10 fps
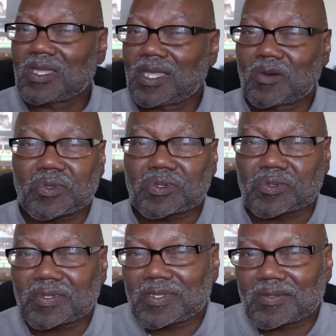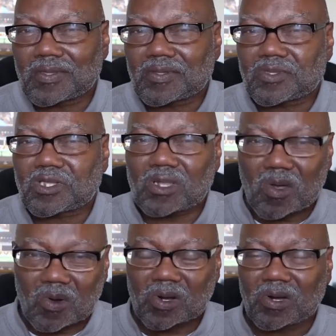It was
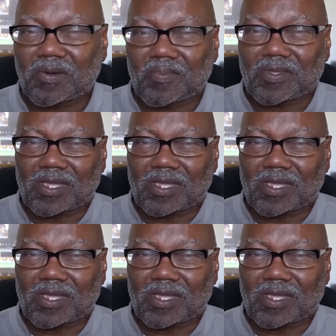slower,